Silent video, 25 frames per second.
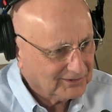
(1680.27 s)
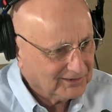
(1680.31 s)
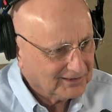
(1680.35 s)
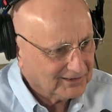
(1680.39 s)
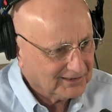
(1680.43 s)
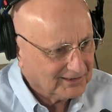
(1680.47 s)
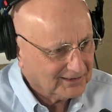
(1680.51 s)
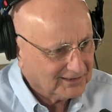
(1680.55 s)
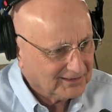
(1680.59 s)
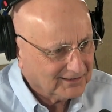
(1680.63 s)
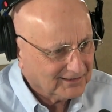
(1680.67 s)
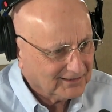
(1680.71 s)

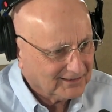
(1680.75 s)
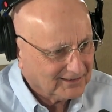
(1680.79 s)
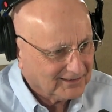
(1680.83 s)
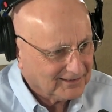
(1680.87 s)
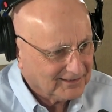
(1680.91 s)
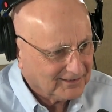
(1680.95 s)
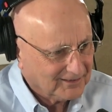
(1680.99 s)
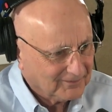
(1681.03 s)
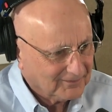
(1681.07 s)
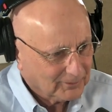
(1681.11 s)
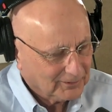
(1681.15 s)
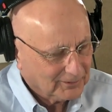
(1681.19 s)
And
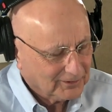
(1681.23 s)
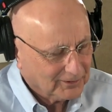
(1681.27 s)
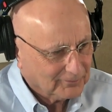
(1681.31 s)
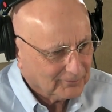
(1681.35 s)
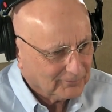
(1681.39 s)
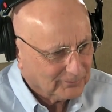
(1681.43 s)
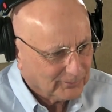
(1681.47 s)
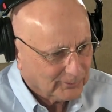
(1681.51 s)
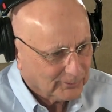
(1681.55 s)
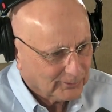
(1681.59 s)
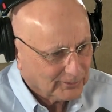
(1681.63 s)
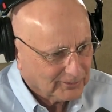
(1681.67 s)
we
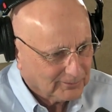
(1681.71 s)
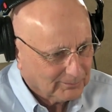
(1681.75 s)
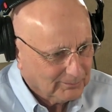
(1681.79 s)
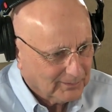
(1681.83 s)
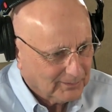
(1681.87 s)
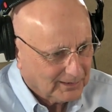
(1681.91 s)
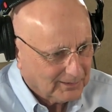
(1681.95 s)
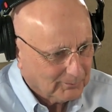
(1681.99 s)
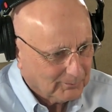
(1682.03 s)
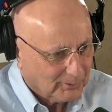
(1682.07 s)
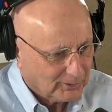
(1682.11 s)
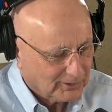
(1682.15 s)
look forward to
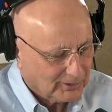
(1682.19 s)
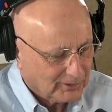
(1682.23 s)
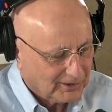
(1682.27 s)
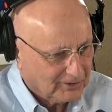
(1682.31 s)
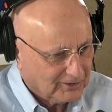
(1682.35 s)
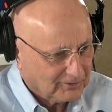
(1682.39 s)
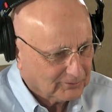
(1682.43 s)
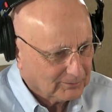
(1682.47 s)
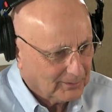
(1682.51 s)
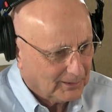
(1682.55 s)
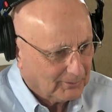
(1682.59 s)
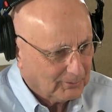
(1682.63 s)
many more
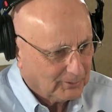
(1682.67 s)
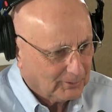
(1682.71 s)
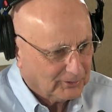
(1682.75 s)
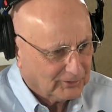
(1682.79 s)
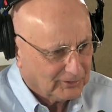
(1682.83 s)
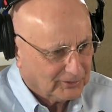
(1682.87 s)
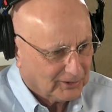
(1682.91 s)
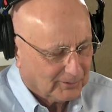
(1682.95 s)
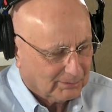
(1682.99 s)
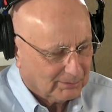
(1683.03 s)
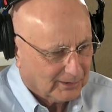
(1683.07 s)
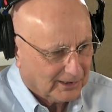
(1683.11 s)
years. Maybe we
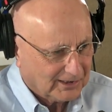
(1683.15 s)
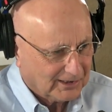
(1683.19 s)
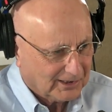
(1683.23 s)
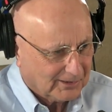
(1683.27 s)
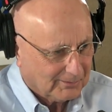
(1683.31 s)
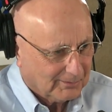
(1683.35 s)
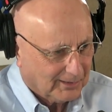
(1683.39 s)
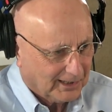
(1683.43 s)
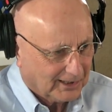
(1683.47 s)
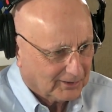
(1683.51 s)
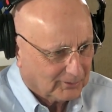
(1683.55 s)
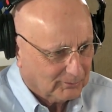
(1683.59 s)
start bringing
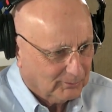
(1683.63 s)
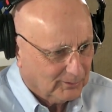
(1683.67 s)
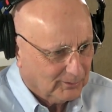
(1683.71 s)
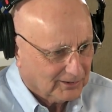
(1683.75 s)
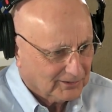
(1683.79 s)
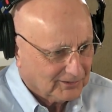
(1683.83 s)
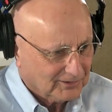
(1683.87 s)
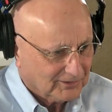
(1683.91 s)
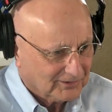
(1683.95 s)
you back once